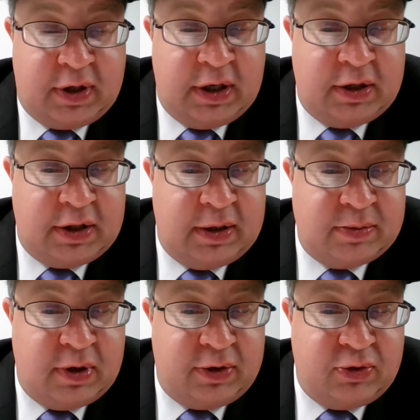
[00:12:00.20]
the King
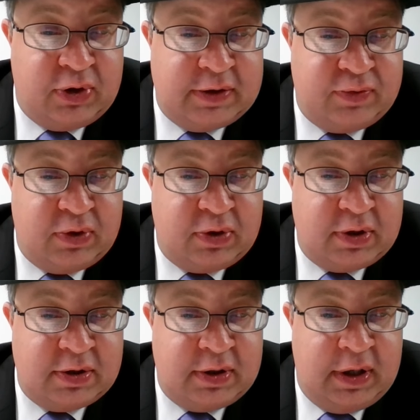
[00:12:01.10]
James Authorized
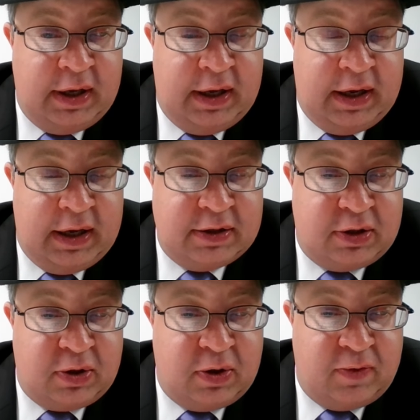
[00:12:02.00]
Version has
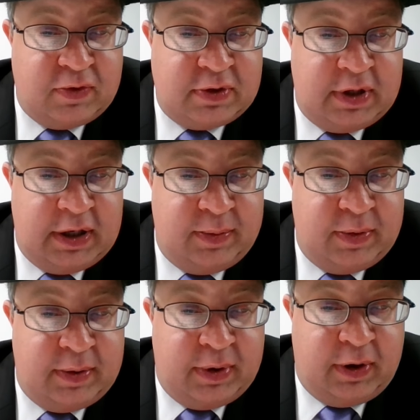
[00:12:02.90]
Jehovah's name
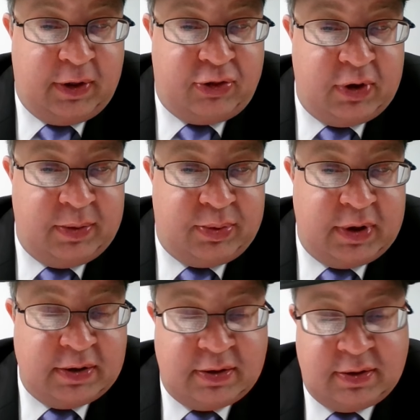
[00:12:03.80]
in about 3
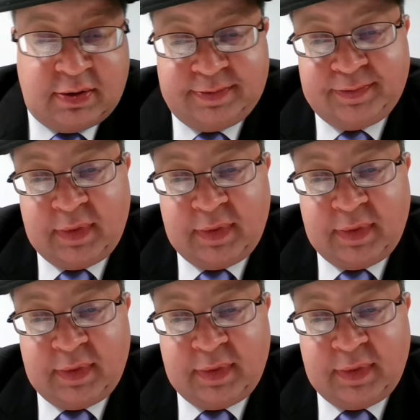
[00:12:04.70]
places.